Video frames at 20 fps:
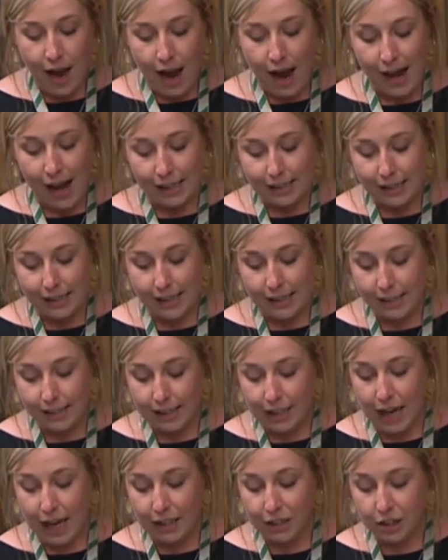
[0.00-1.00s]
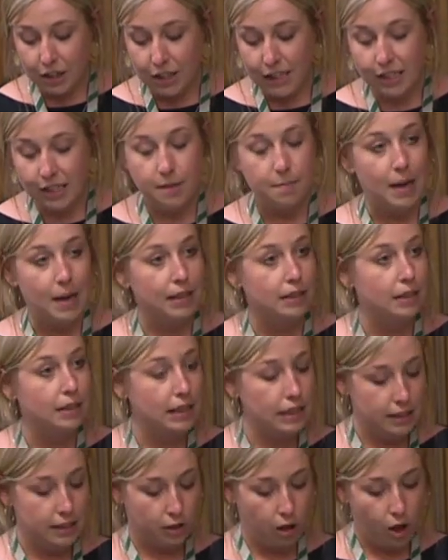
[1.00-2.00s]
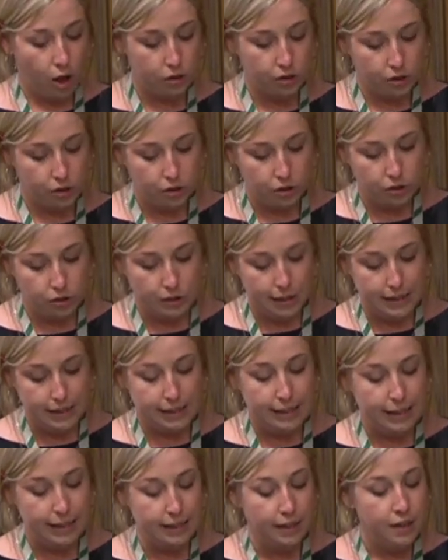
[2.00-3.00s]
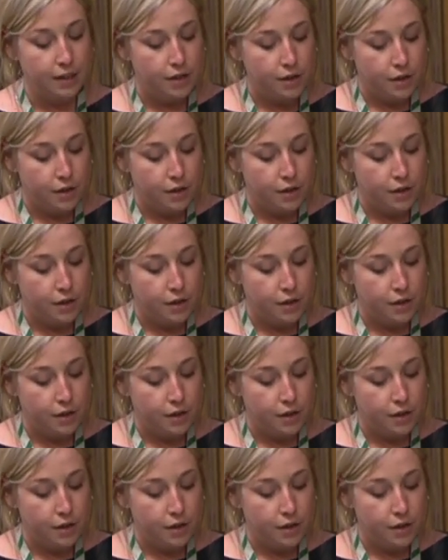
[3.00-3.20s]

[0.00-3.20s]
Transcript: access to cash. This demand is concentrated,